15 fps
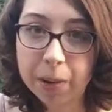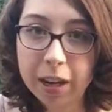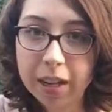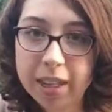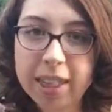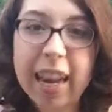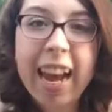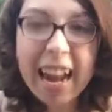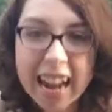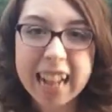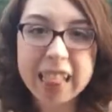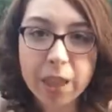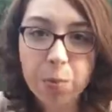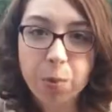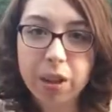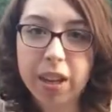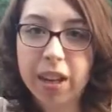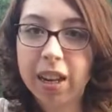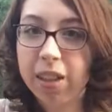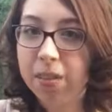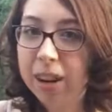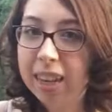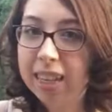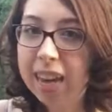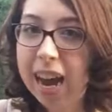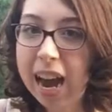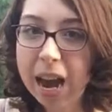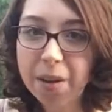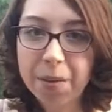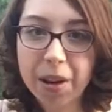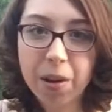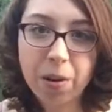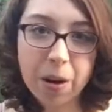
but I just hit them with it in the right time, you know,